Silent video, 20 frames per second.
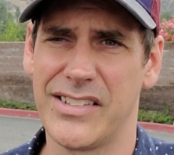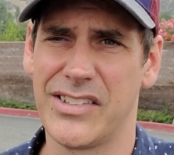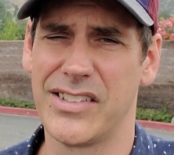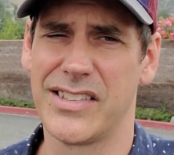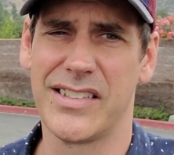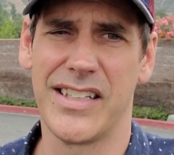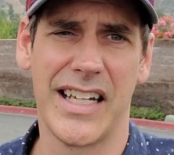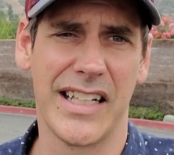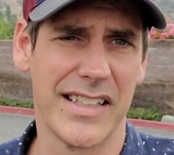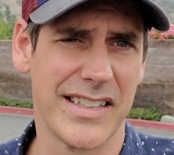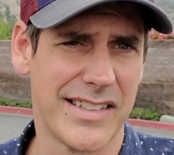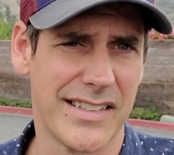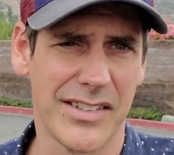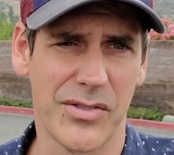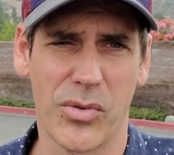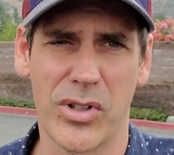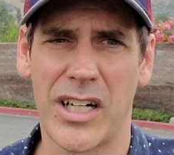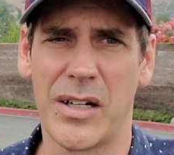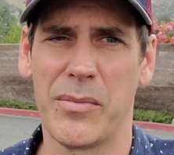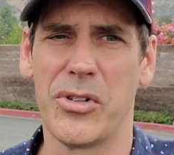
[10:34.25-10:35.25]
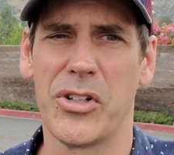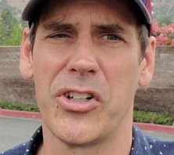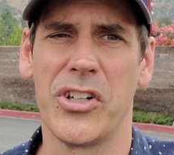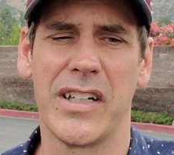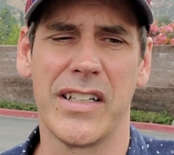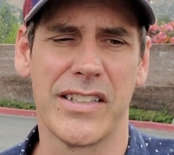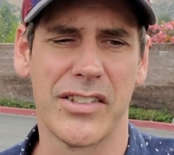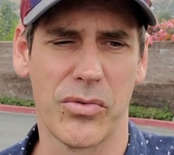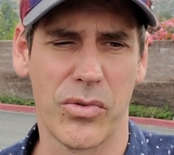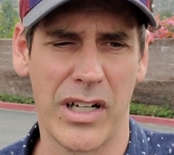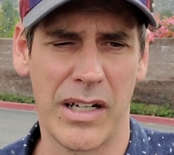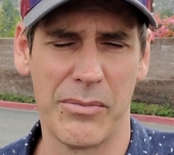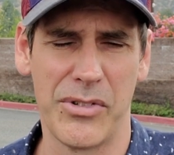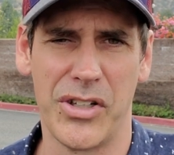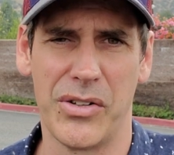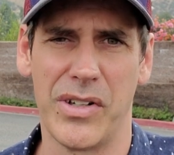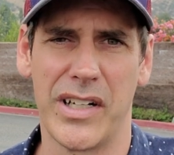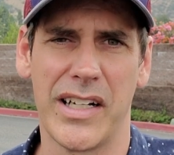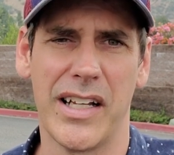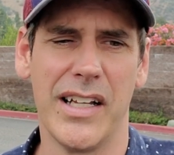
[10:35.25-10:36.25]
just saying, this is what I'm learning, this is what I'm
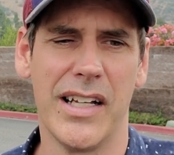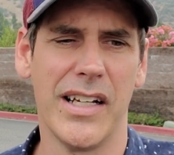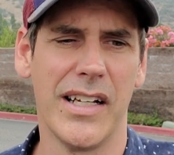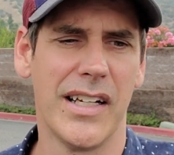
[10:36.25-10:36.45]
doing.